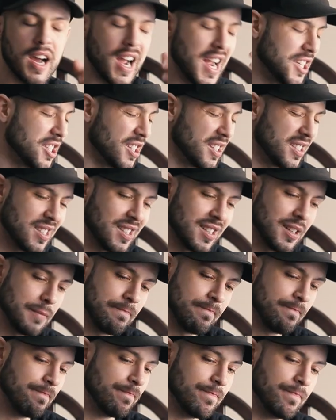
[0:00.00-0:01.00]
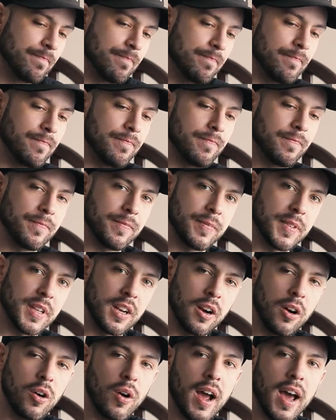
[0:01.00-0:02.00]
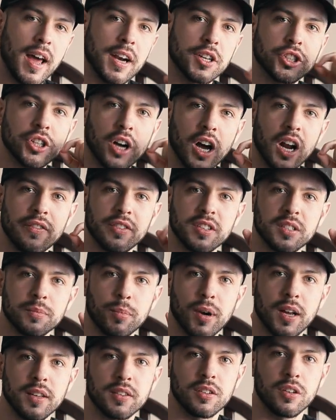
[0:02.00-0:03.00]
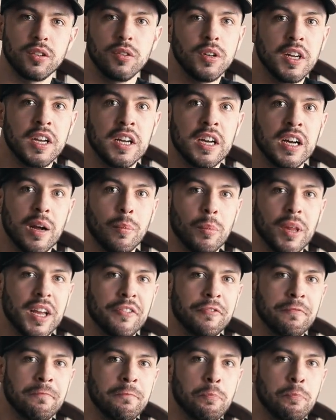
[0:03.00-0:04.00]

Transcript: I just, hmm, you know, I had a shot of espresso. I'm like